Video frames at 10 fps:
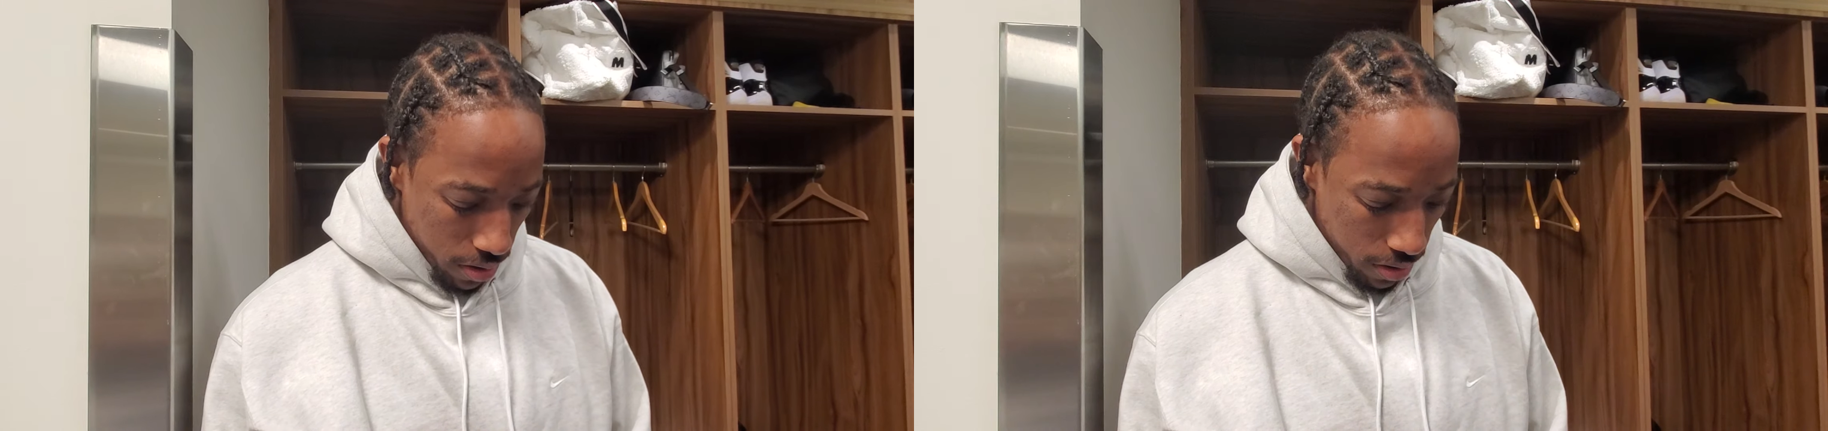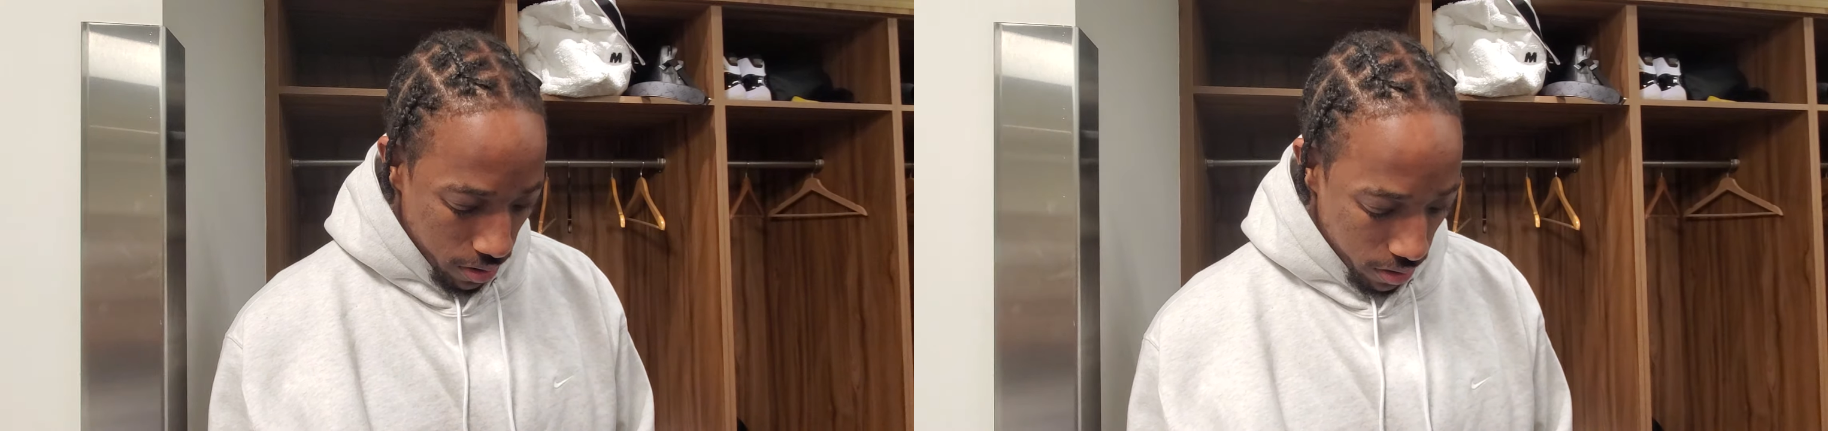
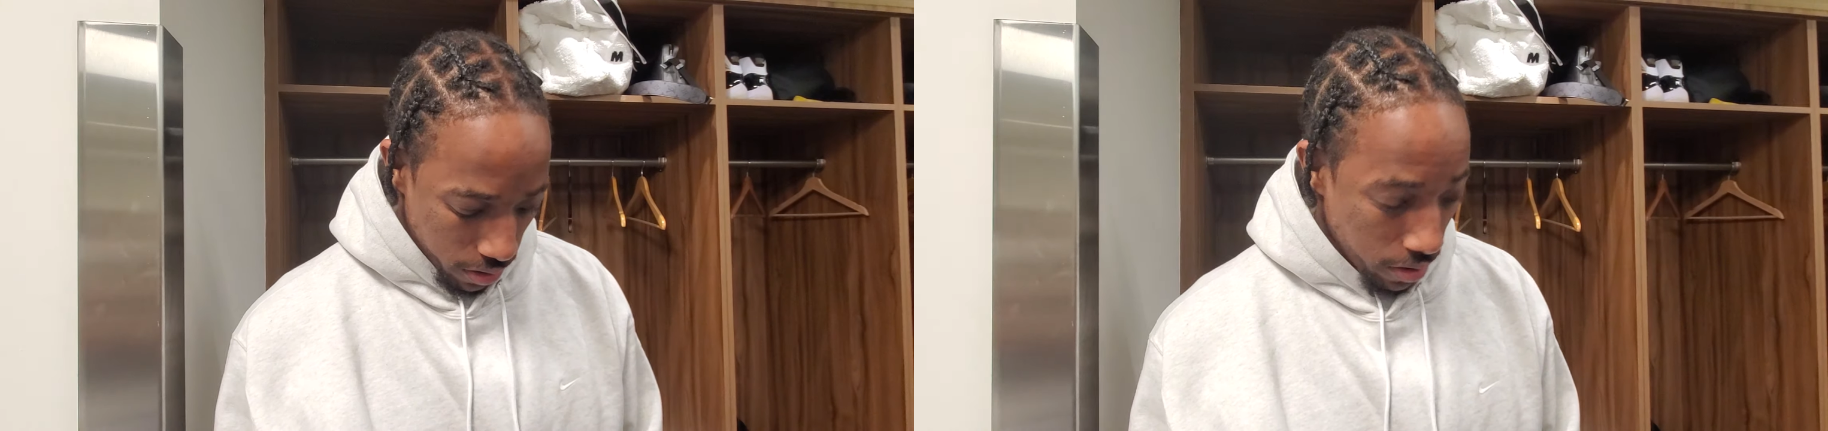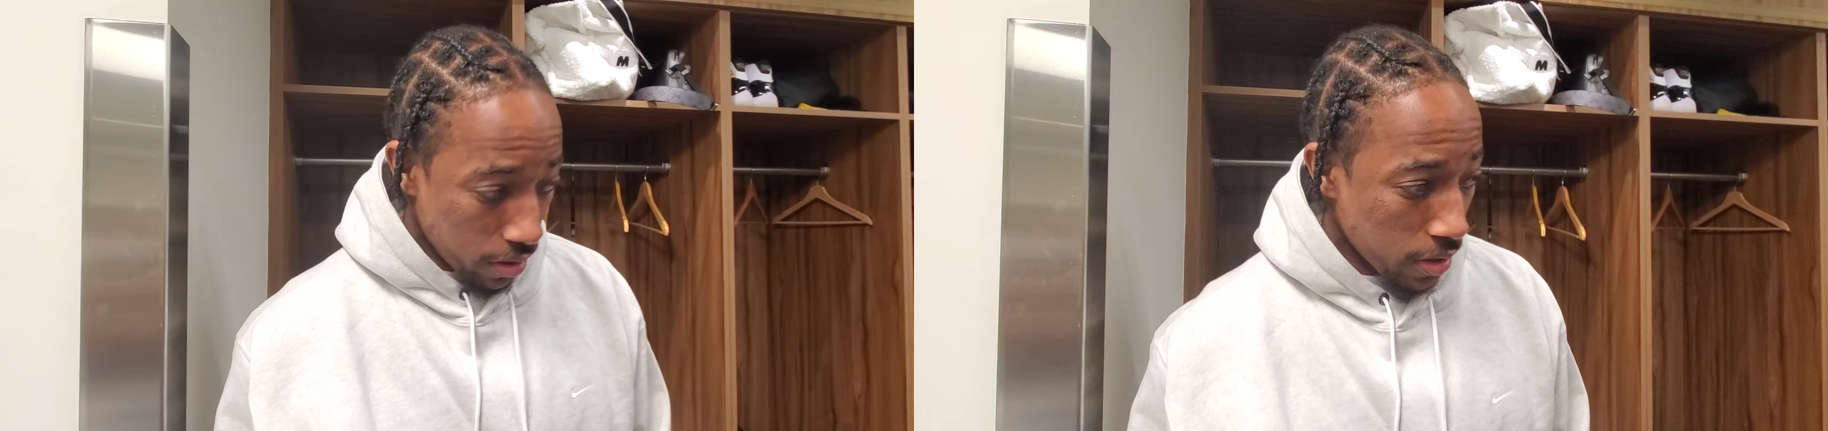Like, how,
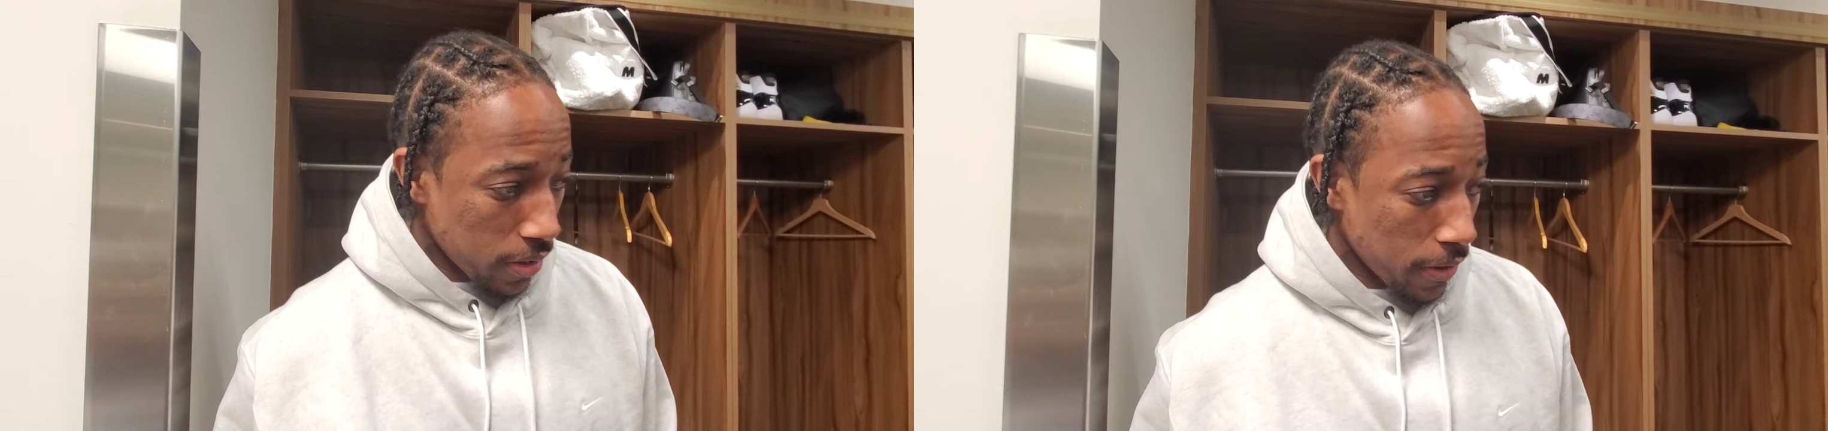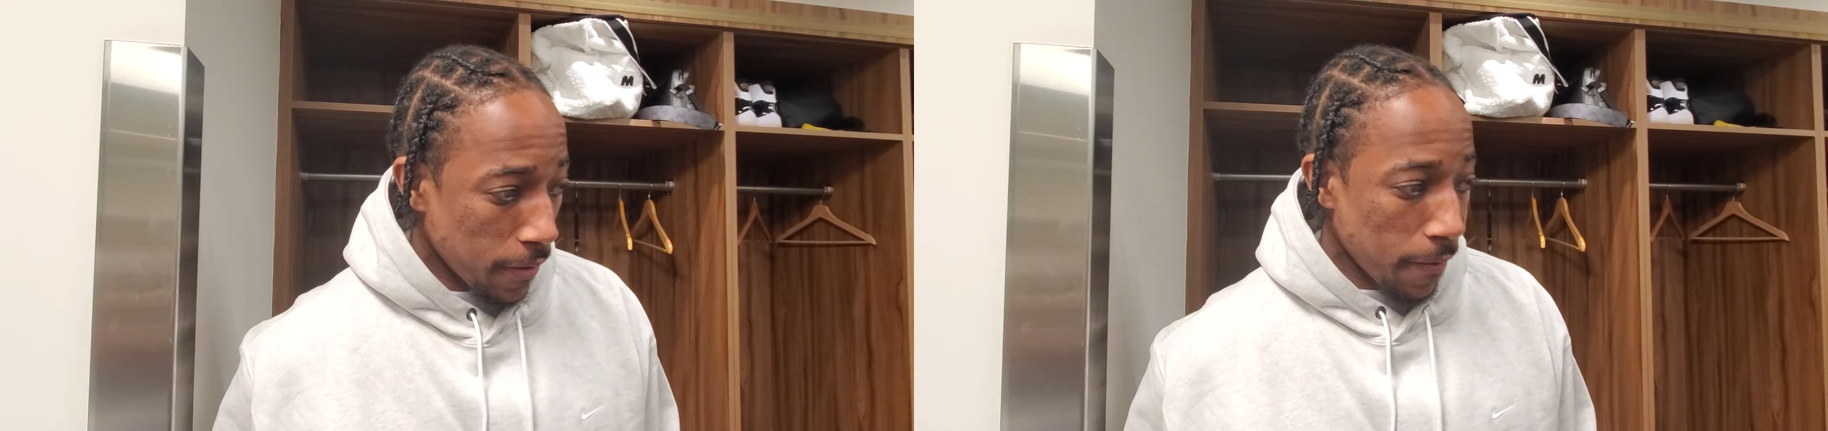how do you guys
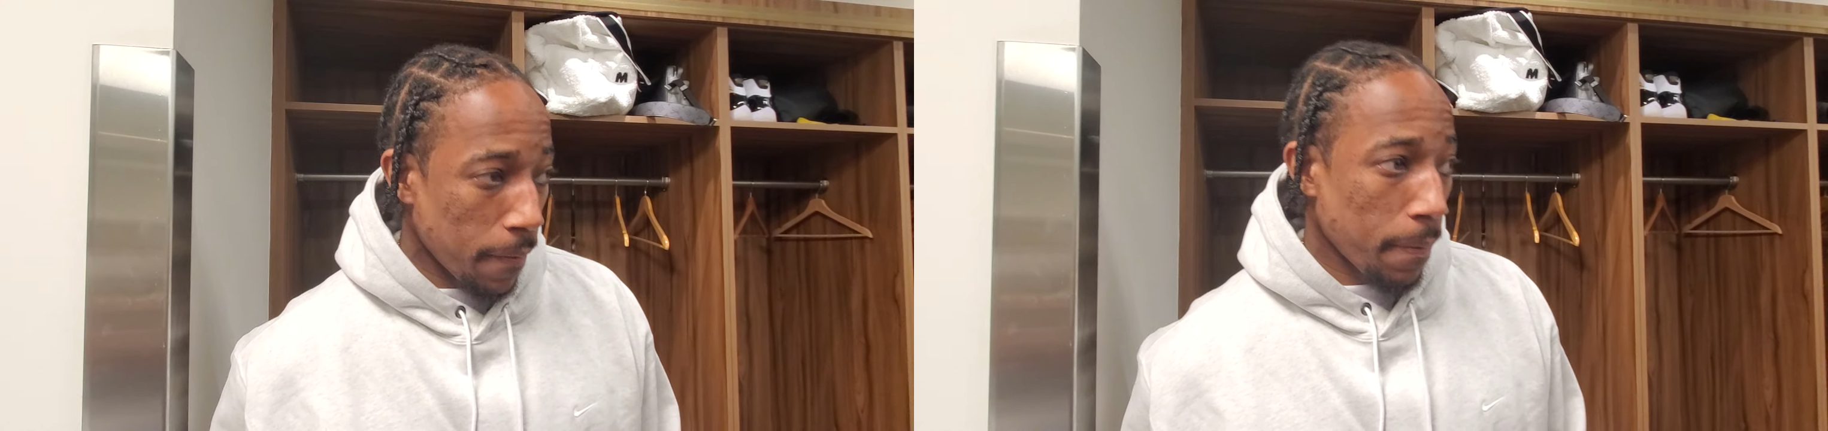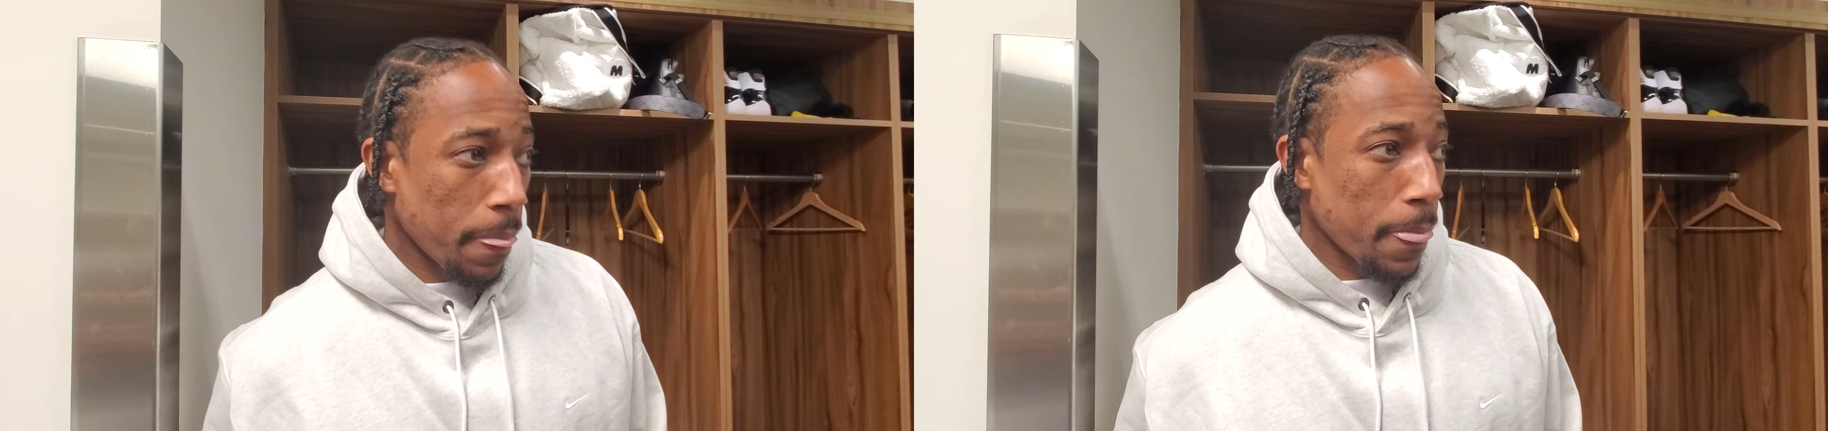feel like you
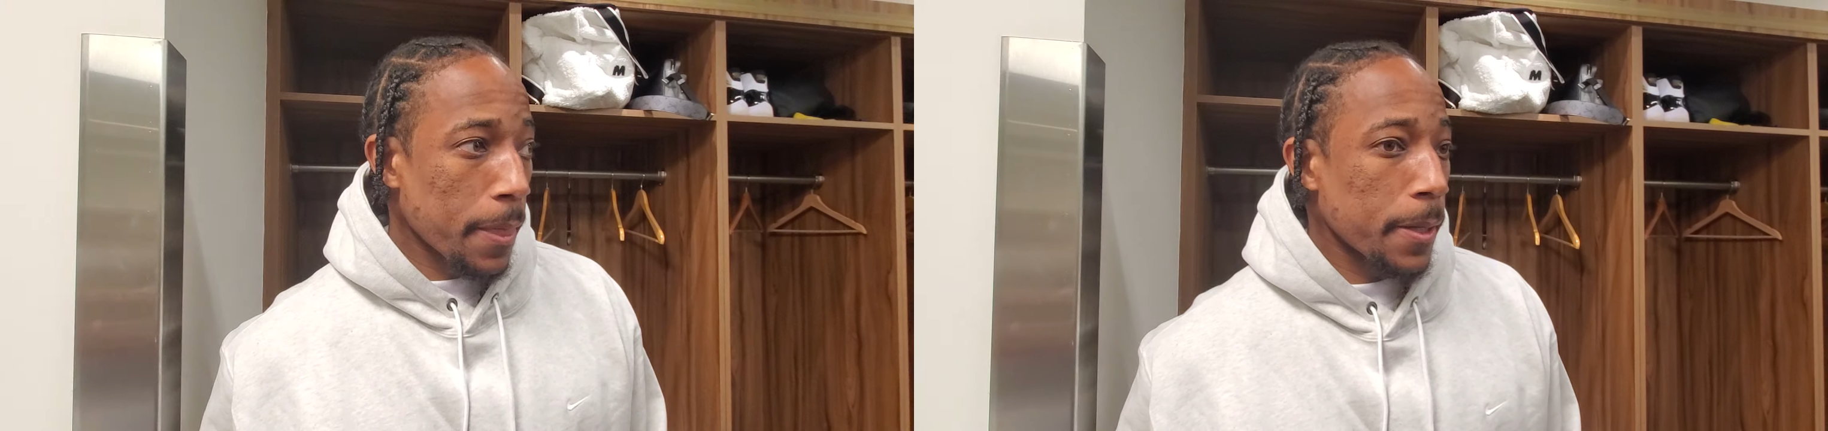guys are,